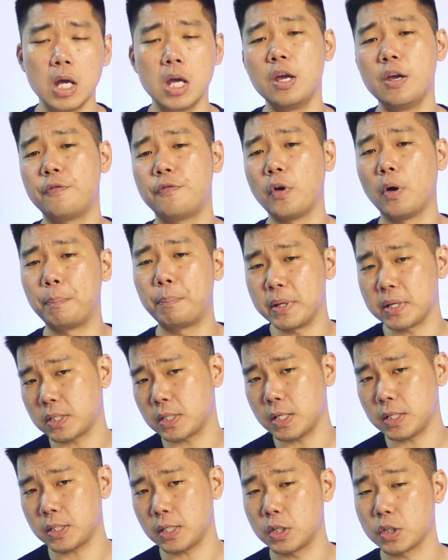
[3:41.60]
If your
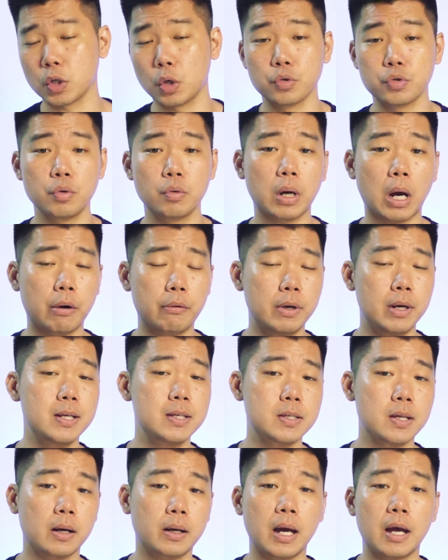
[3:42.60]
business is also currently
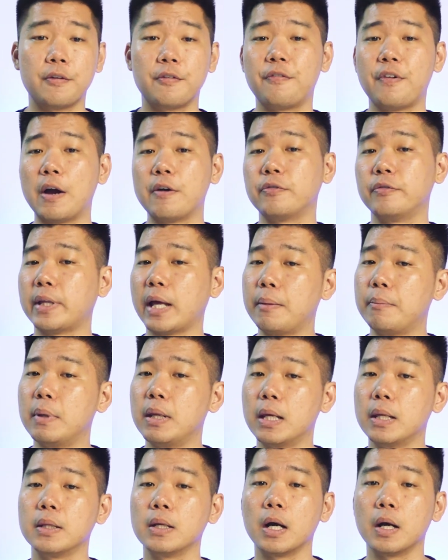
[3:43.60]
stuck at 5 to 10
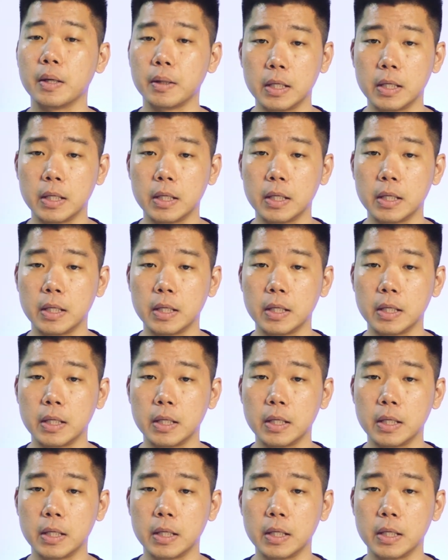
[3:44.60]
million a